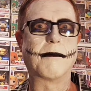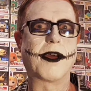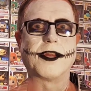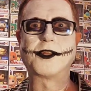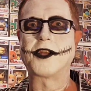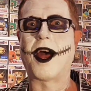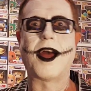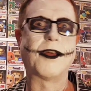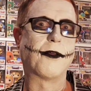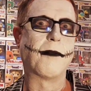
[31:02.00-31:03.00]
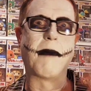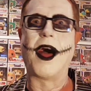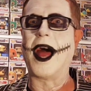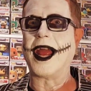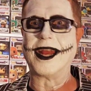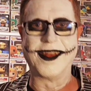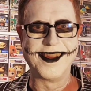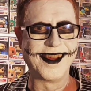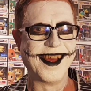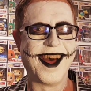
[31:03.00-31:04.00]
my child mind.
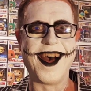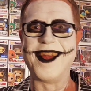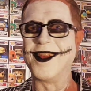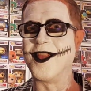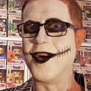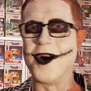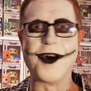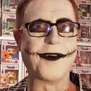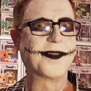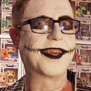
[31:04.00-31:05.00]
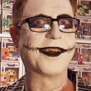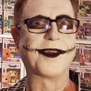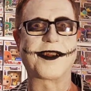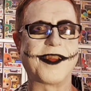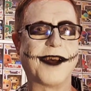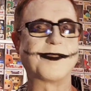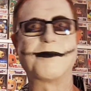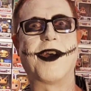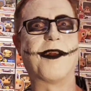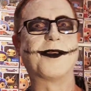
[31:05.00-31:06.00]
I loved Killer Clowns from
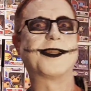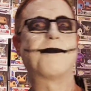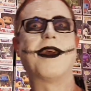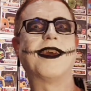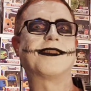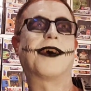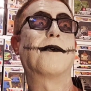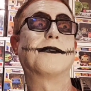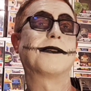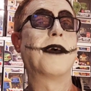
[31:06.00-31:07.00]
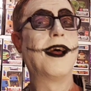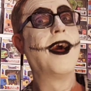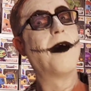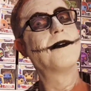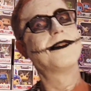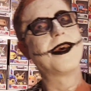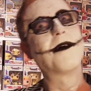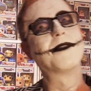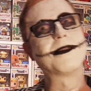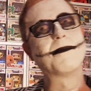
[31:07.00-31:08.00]
Outer Space. I would say I
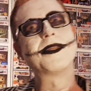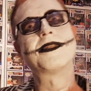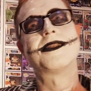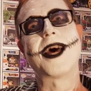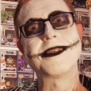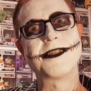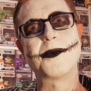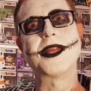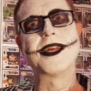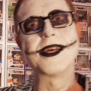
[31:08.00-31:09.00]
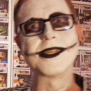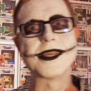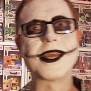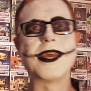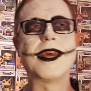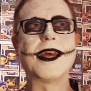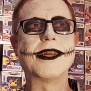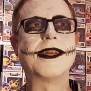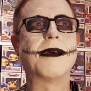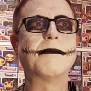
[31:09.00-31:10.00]
was obsessed with it as a kid,
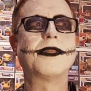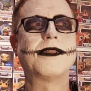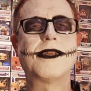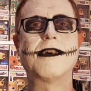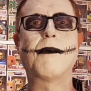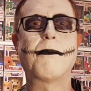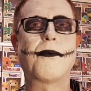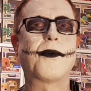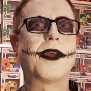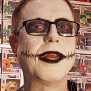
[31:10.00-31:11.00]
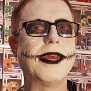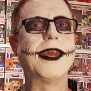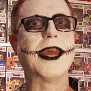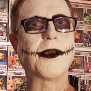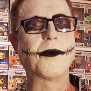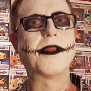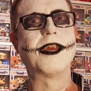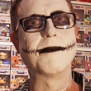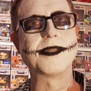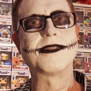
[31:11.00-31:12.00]
and I'm still pretty equally
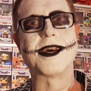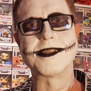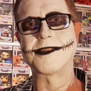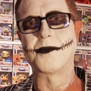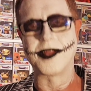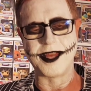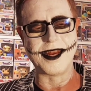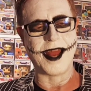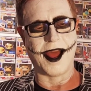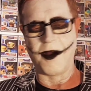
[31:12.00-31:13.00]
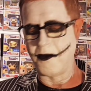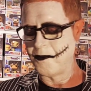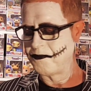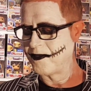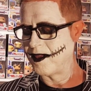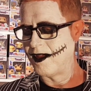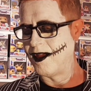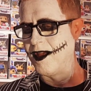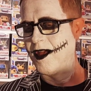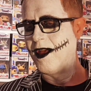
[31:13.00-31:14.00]
obsessed with it now.
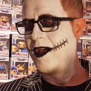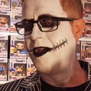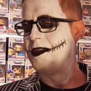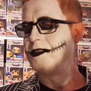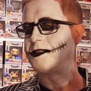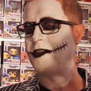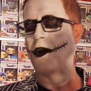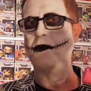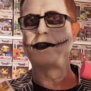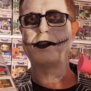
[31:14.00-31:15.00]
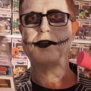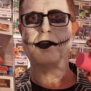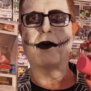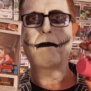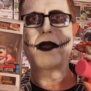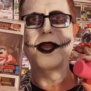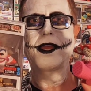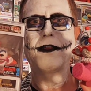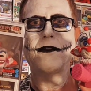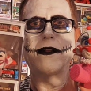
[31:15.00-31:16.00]
So to show my
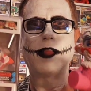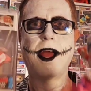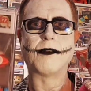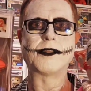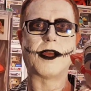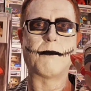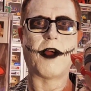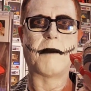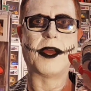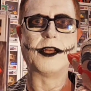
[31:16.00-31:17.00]
Killer Clowns, I brought my